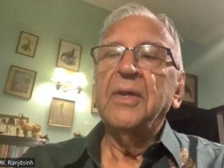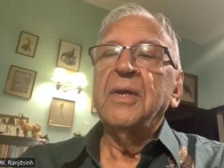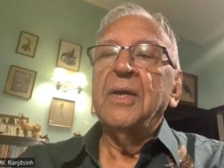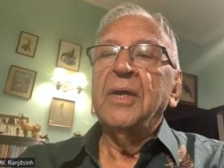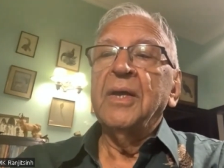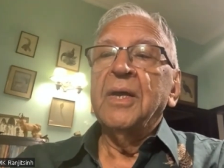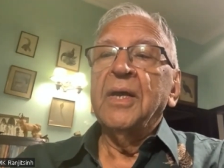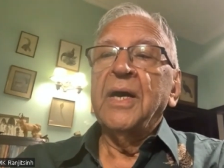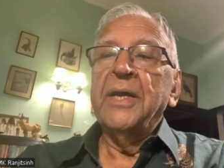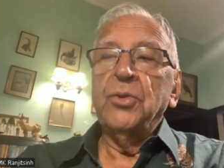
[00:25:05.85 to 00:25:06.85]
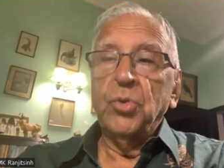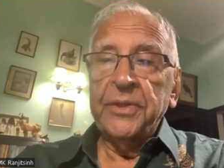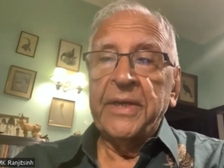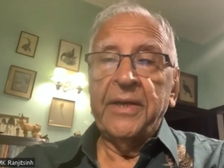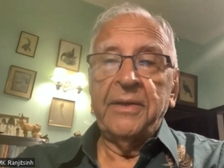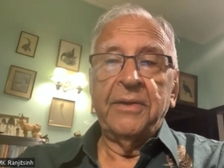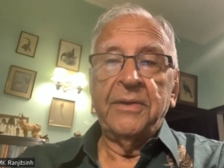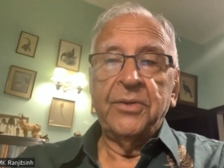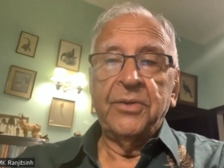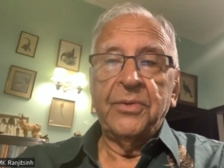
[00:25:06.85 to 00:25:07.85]
Mm. I go there
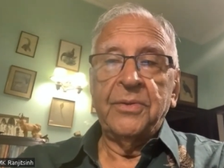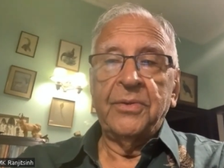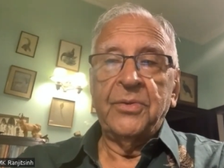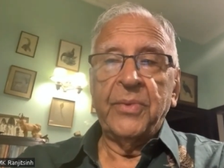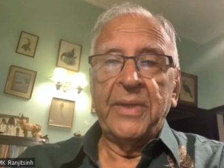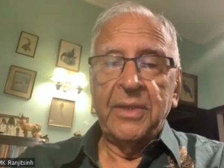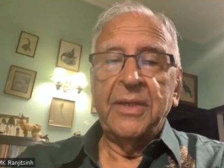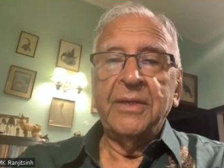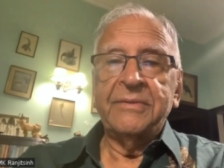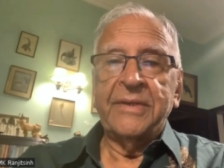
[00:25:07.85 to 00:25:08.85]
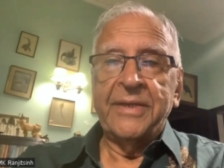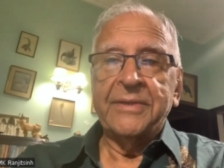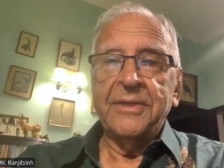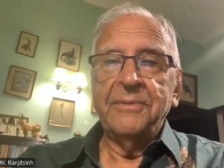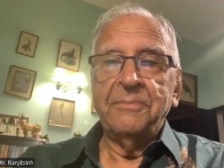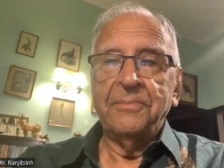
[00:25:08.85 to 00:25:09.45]
20 years later.